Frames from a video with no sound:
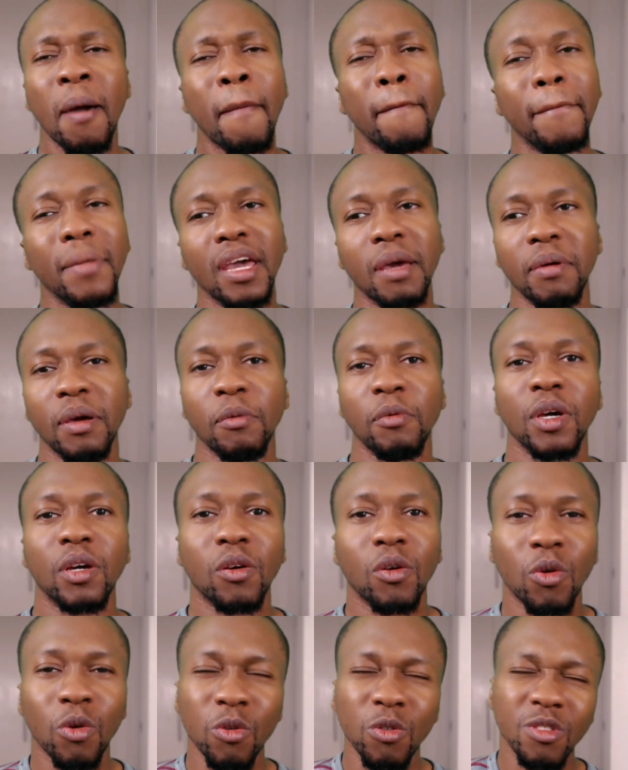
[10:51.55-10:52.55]
Maybe we
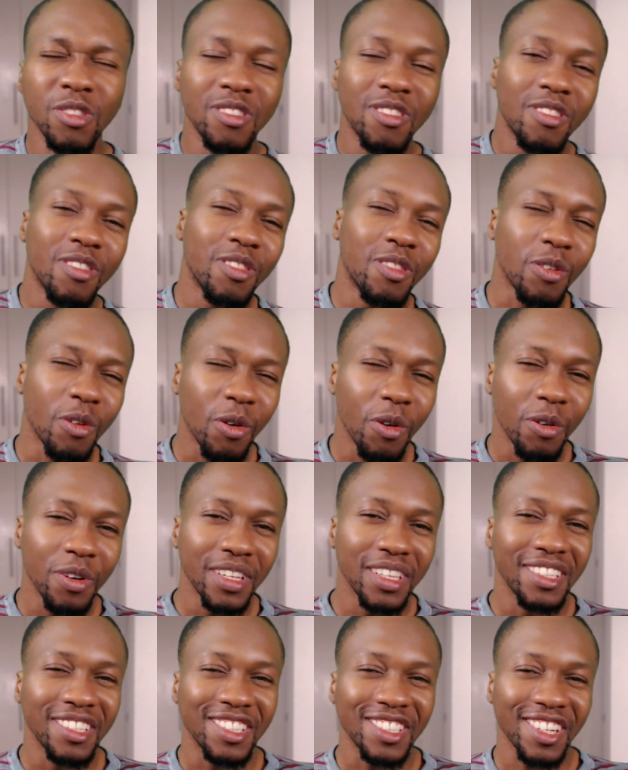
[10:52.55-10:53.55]
could throw
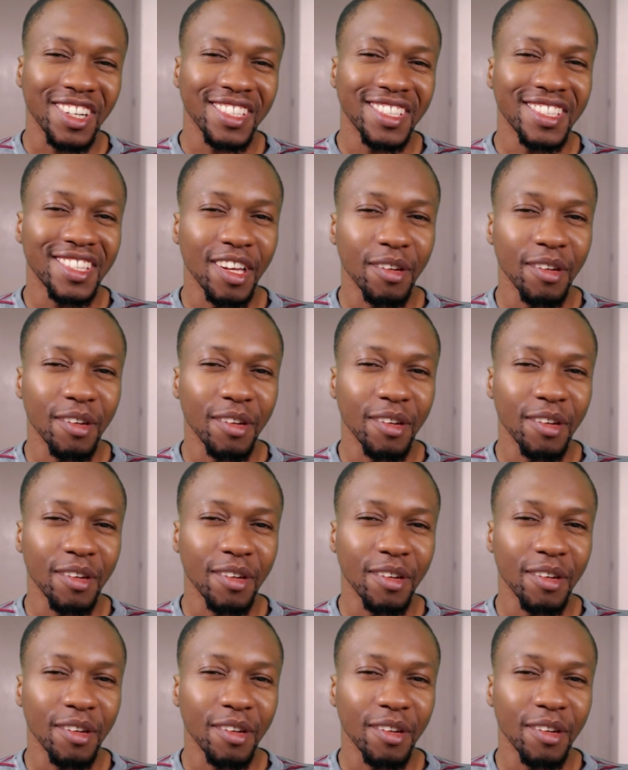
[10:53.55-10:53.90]
in just